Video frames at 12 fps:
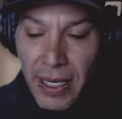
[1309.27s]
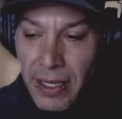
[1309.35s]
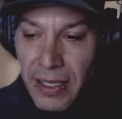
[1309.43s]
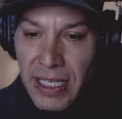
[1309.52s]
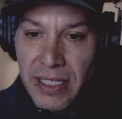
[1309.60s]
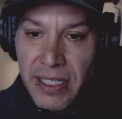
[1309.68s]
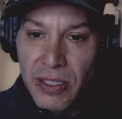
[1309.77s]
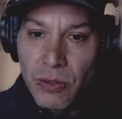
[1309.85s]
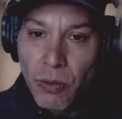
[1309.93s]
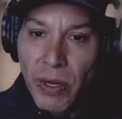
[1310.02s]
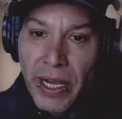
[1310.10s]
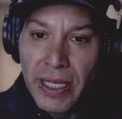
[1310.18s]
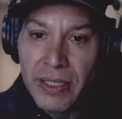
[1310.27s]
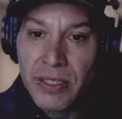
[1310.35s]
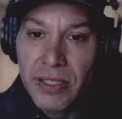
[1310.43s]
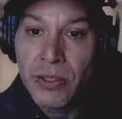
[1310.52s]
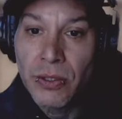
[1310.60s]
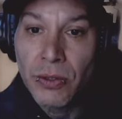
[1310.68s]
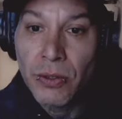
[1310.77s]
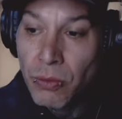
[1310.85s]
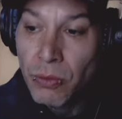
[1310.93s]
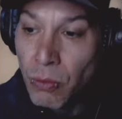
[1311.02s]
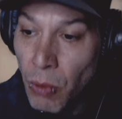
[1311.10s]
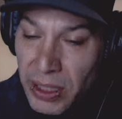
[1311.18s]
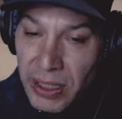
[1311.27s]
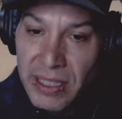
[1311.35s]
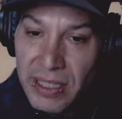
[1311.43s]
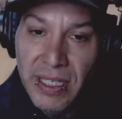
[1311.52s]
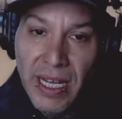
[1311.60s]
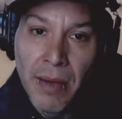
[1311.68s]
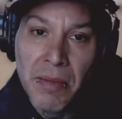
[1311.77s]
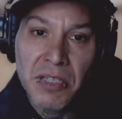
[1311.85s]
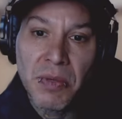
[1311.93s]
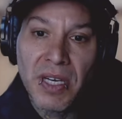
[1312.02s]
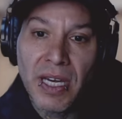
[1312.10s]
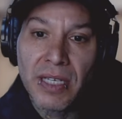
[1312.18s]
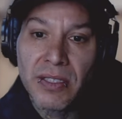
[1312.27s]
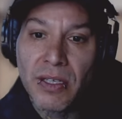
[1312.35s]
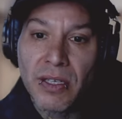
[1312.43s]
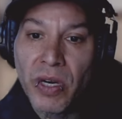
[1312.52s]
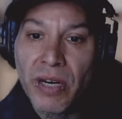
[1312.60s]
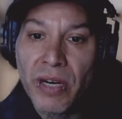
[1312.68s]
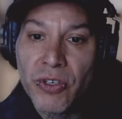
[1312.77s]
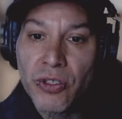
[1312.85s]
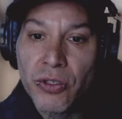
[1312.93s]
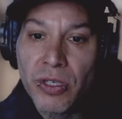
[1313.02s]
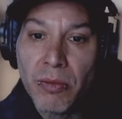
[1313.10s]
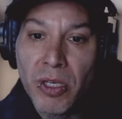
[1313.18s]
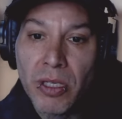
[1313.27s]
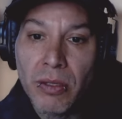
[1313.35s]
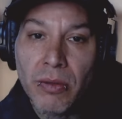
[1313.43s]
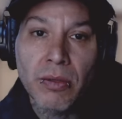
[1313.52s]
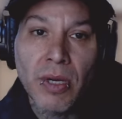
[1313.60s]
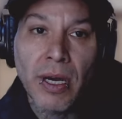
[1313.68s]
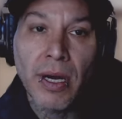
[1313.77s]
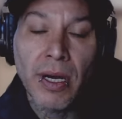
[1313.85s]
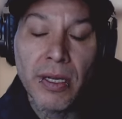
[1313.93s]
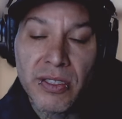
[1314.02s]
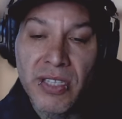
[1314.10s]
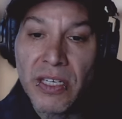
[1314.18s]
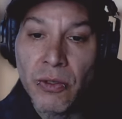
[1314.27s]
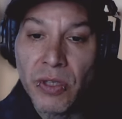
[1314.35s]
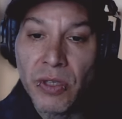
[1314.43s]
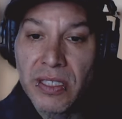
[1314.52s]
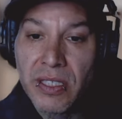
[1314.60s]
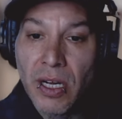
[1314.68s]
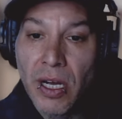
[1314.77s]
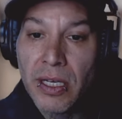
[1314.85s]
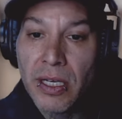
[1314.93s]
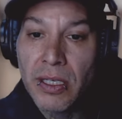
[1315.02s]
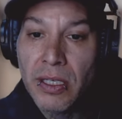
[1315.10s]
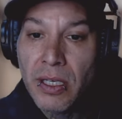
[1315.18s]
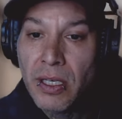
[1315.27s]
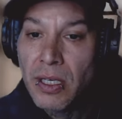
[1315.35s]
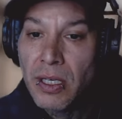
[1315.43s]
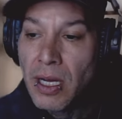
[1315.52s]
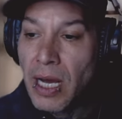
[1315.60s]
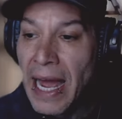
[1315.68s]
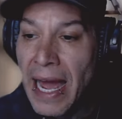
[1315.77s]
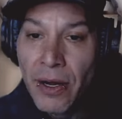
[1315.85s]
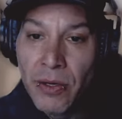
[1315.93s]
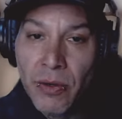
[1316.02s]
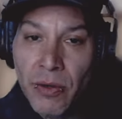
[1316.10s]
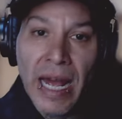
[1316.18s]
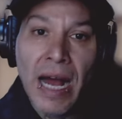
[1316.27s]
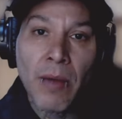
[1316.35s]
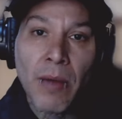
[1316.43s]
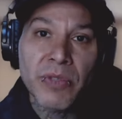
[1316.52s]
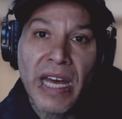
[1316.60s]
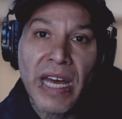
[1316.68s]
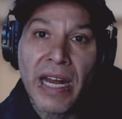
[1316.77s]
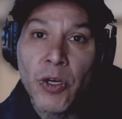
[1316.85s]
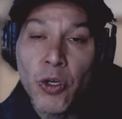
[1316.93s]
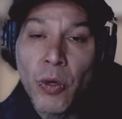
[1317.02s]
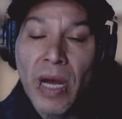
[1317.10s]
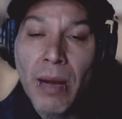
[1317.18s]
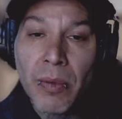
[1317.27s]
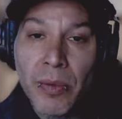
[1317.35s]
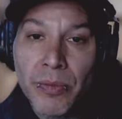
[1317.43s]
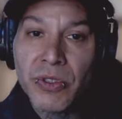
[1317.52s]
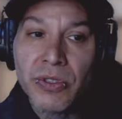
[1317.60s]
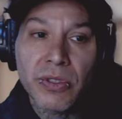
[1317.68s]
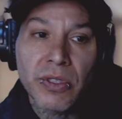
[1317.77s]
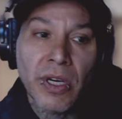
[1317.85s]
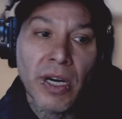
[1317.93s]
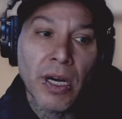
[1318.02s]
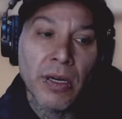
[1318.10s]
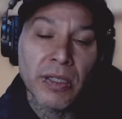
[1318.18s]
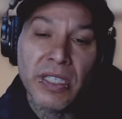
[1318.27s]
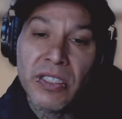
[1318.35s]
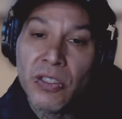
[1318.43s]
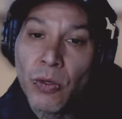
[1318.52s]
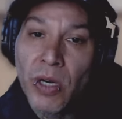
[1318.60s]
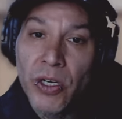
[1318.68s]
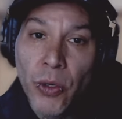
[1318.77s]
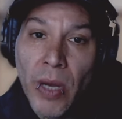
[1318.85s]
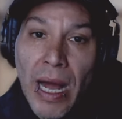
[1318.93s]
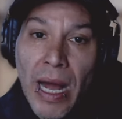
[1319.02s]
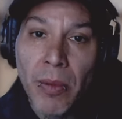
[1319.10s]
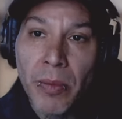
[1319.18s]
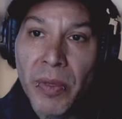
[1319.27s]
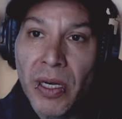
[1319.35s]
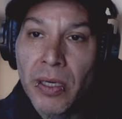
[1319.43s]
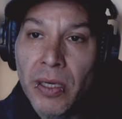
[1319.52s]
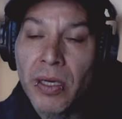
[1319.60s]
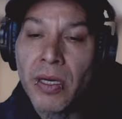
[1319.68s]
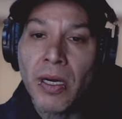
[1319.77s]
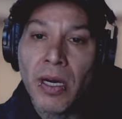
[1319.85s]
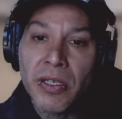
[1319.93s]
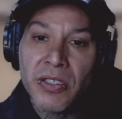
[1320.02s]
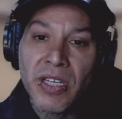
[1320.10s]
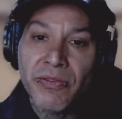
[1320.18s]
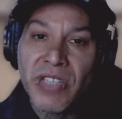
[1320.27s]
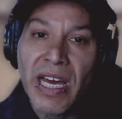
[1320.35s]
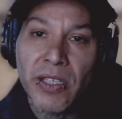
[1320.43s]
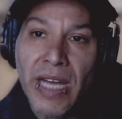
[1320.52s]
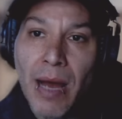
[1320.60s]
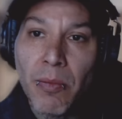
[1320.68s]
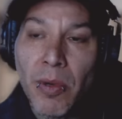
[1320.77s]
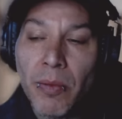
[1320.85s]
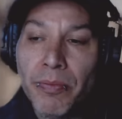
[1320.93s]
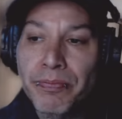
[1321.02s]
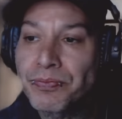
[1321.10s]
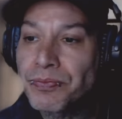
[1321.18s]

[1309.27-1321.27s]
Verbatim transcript: the easiest way is to one listen to MXPX on whatever streaming uh, site you listen on. add our albums, add our new albums, or listen to our new album and our our self titled album